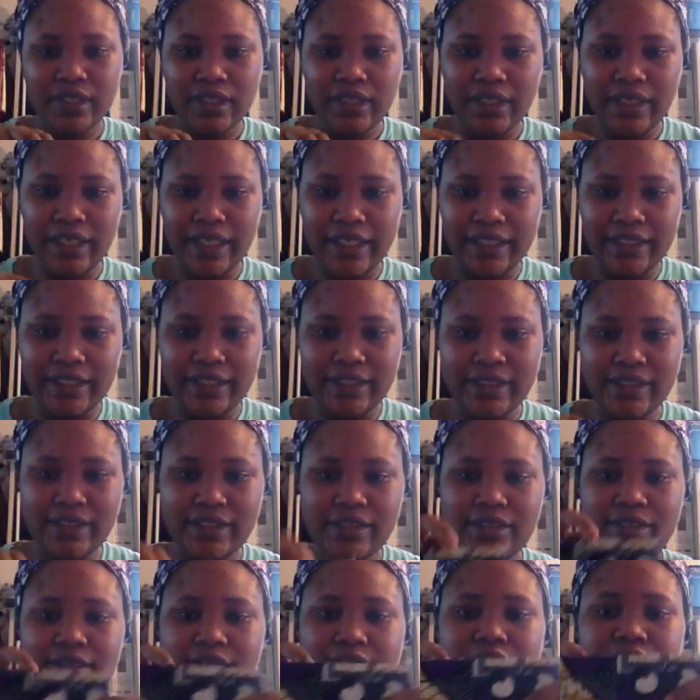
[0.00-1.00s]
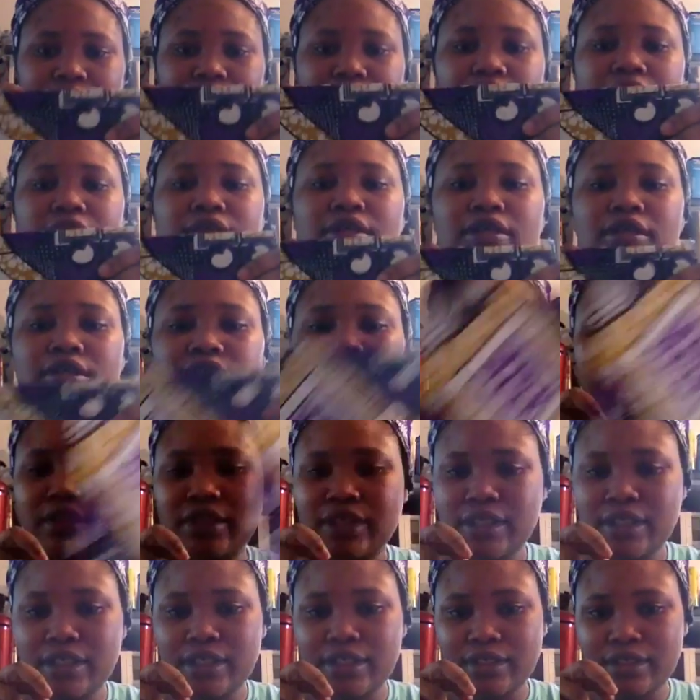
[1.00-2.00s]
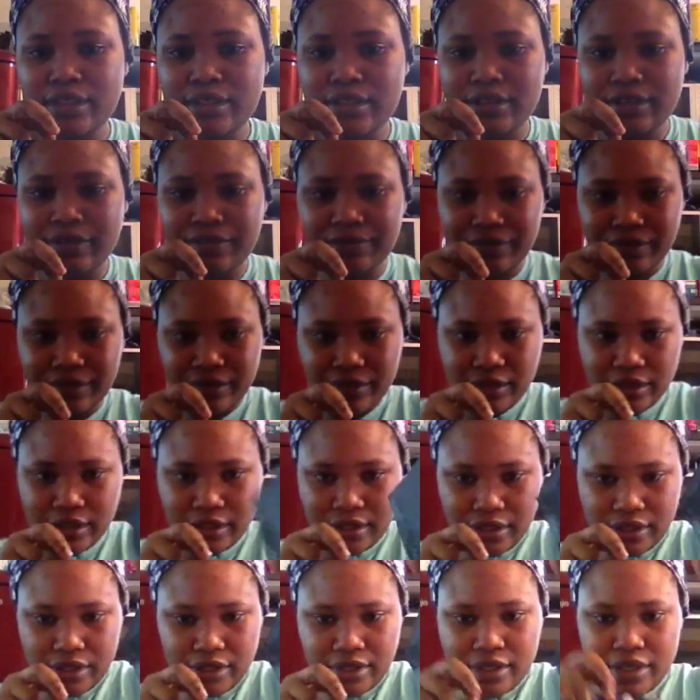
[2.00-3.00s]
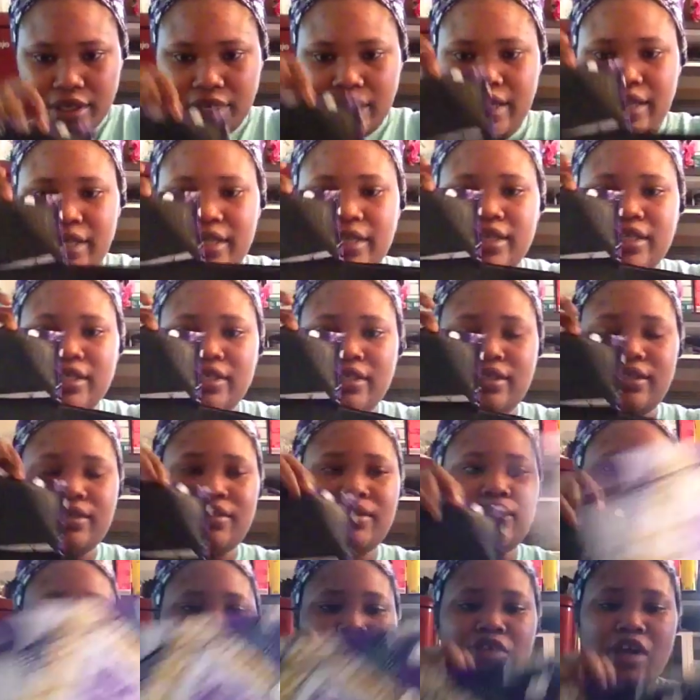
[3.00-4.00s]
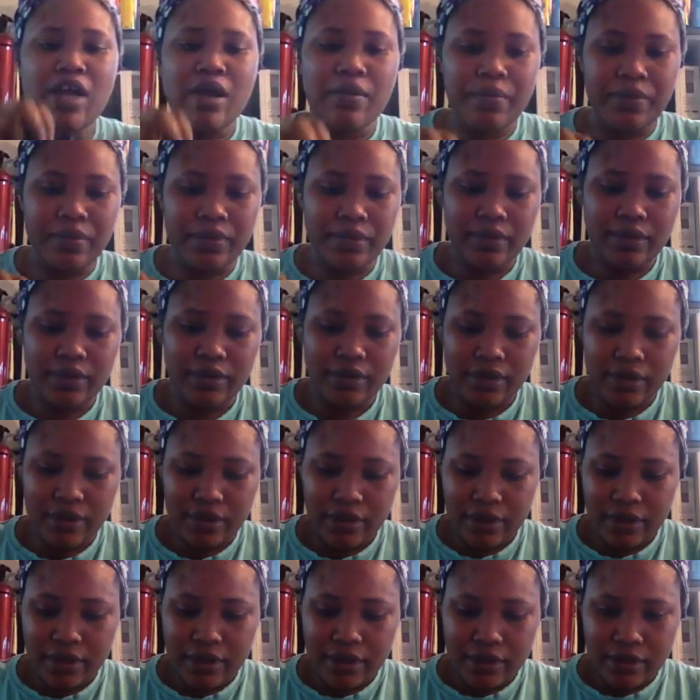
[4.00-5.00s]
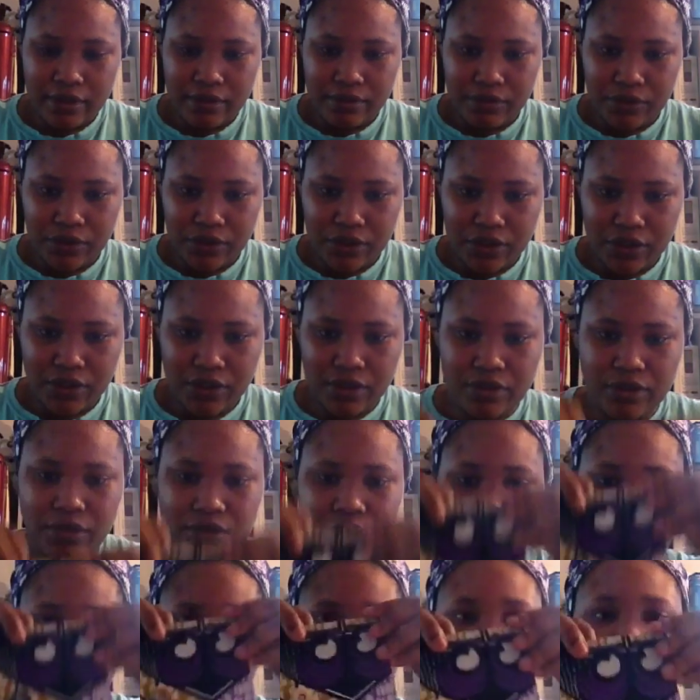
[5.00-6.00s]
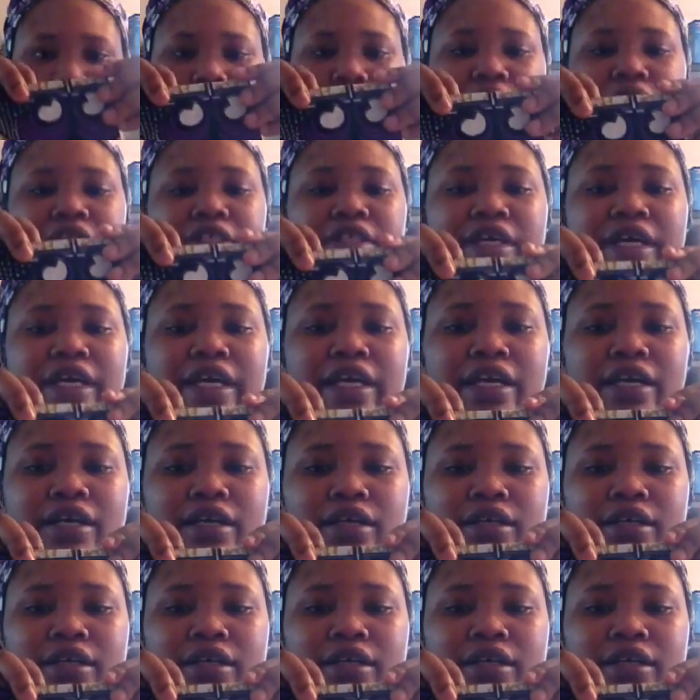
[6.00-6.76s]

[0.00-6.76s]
like this. See, this is the on this strap. Just gonna glue it like